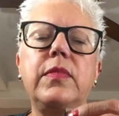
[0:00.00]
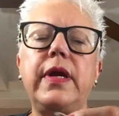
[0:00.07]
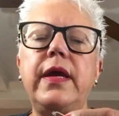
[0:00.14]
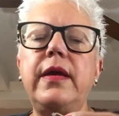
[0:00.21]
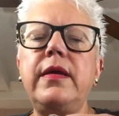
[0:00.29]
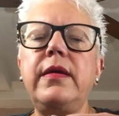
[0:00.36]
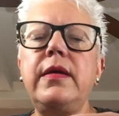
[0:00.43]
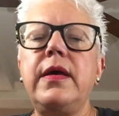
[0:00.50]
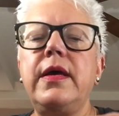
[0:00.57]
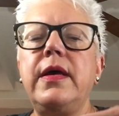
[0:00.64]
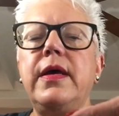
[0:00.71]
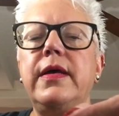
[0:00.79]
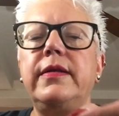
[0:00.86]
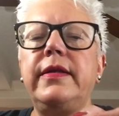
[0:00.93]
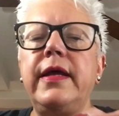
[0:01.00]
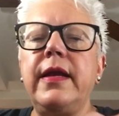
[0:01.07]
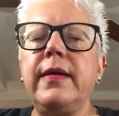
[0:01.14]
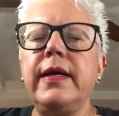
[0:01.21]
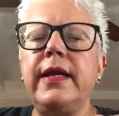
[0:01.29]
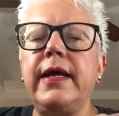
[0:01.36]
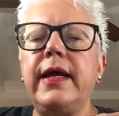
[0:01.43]
Okay. Then
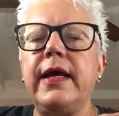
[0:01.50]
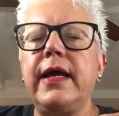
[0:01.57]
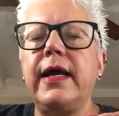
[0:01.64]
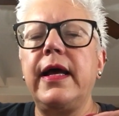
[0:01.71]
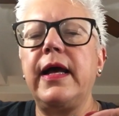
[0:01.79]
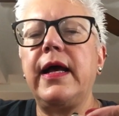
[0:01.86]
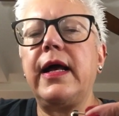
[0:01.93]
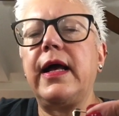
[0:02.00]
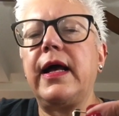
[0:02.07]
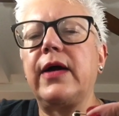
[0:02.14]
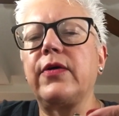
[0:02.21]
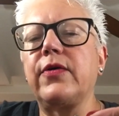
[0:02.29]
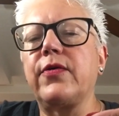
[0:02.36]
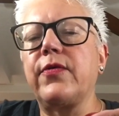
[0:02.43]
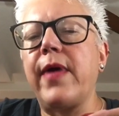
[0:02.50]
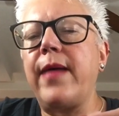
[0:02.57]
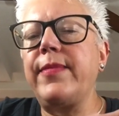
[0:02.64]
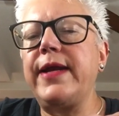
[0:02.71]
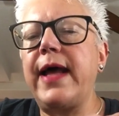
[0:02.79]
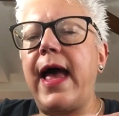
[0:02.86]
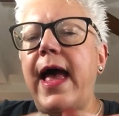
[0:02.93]
I'm going to
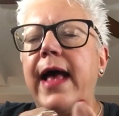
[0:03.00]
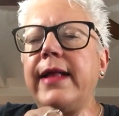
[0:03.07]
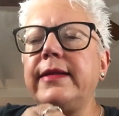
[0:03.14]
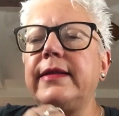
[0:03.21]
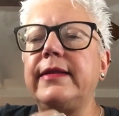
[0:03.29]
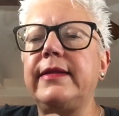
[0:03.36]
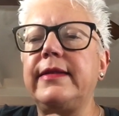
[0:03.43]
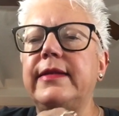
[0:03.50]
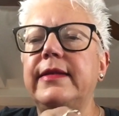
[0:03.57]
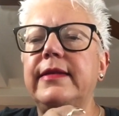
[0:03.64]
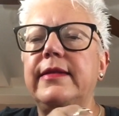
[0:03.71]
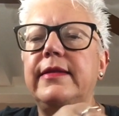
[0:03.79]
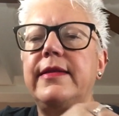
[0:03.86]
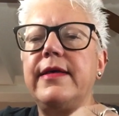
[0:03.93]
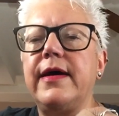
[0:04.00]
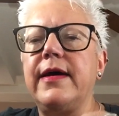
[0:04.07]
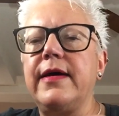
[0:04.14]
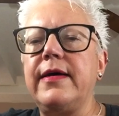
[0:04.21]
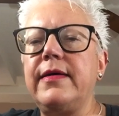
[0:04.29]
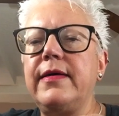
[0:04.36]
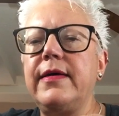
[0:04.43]
grab it at
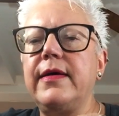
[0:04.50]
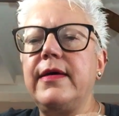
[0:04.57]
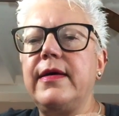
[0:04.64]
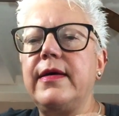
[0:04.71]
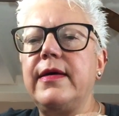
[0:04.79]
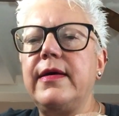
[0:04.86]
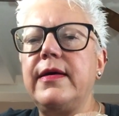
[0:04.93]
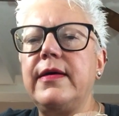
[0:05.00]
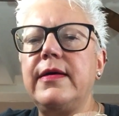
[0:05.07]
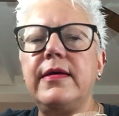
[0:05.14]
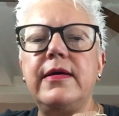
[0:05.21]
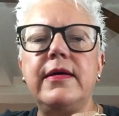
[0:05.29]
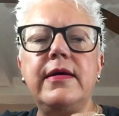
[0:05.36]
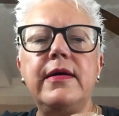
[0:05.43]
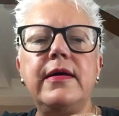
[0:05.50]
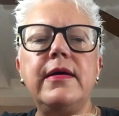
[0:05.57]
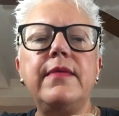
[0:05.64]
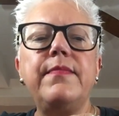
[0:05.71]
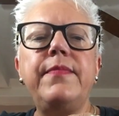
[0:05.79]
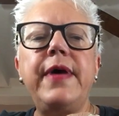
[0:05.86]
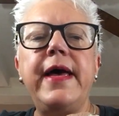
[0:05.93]
the
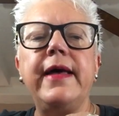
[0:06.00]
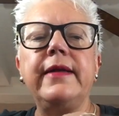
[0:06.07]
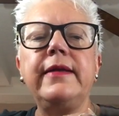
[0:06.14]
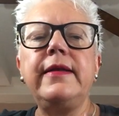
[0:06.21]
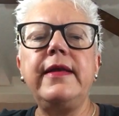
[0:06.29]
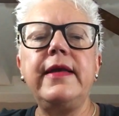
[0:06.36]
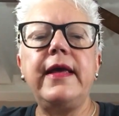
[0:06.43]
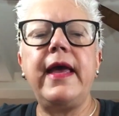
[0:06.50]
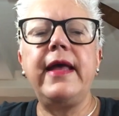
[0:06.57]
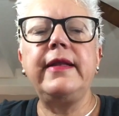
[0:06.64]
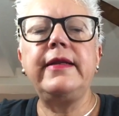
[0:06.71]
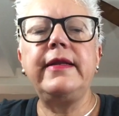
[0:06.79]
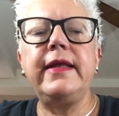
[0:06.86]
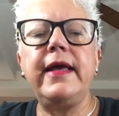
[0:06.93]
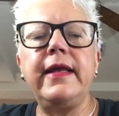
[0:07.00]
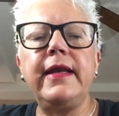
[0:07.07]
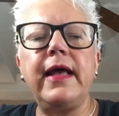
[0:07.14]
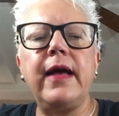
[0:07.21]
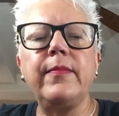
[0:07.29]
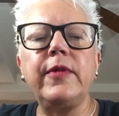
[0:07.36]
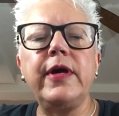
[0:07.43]
bend, and
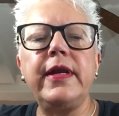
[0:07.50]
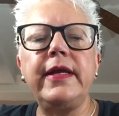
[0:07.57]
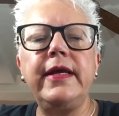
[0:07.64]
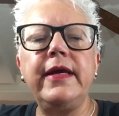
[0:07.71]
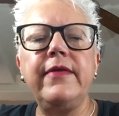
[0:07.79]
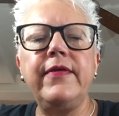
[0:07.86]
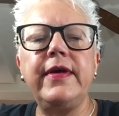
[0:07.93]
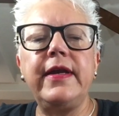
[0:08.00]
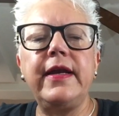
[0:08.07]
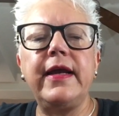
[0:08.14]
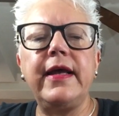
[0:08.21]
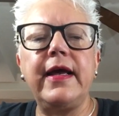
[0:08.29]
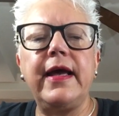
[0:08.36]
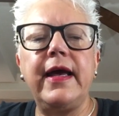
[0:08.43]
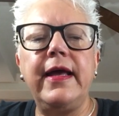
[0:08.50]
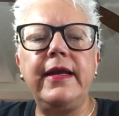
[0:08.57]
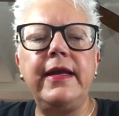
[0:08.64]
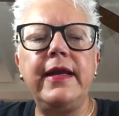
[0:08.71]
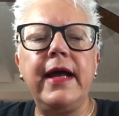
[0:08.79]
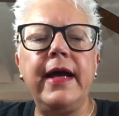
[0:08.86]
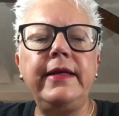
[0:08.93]
then I'm going to give it a
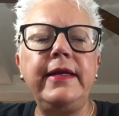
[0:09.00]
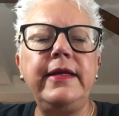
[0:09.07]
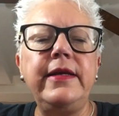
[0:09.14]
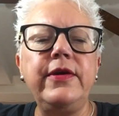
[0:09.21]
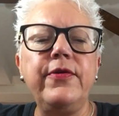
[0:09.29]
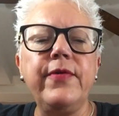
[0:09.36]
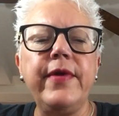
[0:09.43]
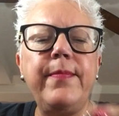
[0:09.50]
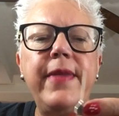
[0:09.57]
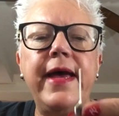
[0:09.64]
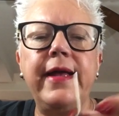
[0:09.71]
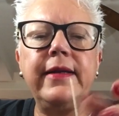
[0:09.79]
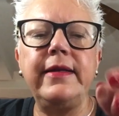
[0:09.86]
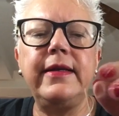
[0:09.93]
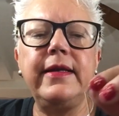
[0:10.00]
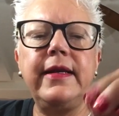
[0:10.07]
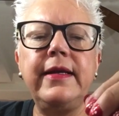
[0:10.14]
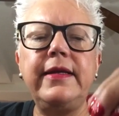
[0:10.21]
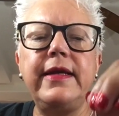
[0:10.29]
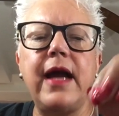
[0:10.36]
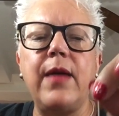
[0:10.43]
90-degree bend
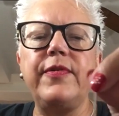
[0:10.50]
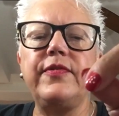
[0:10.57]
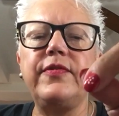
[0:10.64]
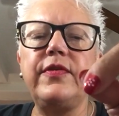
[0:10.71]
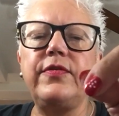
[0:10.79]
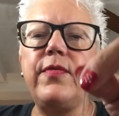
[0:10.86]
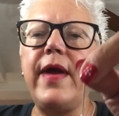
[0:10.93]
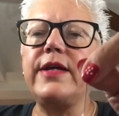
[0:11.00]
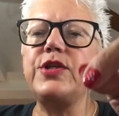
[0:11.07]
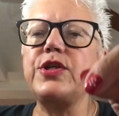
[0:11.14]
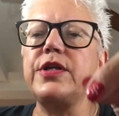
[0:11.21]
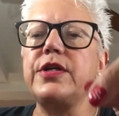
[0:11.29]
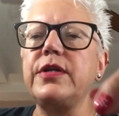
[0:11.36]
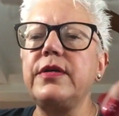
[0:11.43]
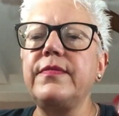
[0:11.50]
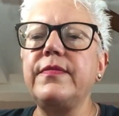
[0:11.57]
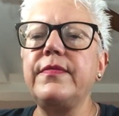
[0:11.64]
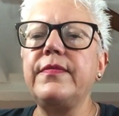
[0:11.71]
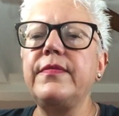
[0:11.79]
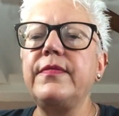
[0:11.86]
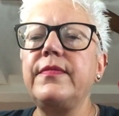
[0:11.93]
in the opposite direction.
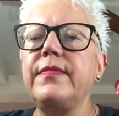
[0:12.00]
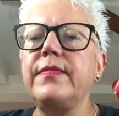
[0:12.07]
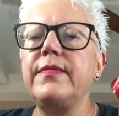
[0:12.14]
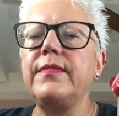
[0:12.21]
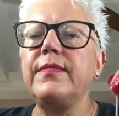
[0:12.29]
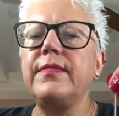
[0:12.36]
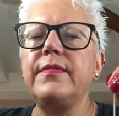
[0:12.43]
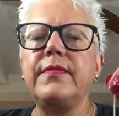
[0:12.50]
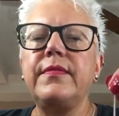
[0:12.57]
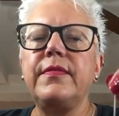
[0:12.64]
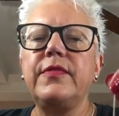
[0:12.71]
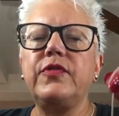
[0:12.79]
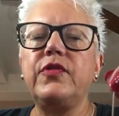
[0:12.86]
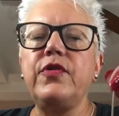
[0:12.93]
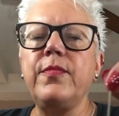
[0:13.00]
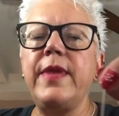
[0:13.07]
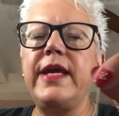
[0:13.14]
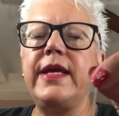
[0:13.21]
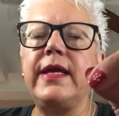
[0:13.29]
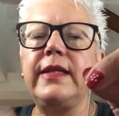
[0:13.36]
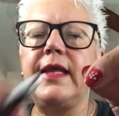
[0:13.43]
So you're
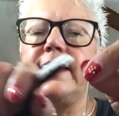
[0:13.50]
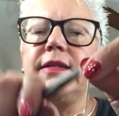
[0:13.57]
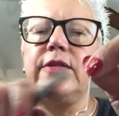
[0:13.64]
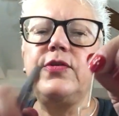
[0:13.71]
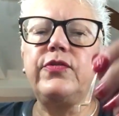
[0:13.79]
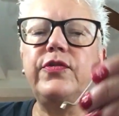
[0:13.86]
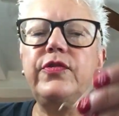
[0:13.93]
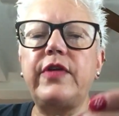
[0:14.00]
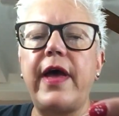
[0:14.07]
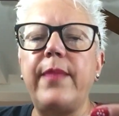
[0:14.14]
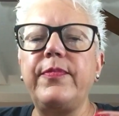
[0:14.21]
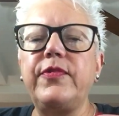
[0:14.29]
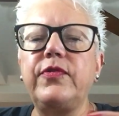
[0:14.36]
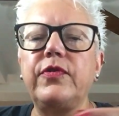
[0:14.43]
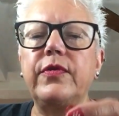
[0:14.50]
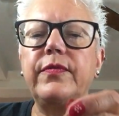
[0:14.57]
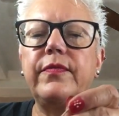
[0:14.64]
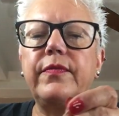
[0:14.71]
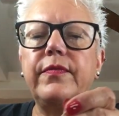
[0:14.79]
making like little steps.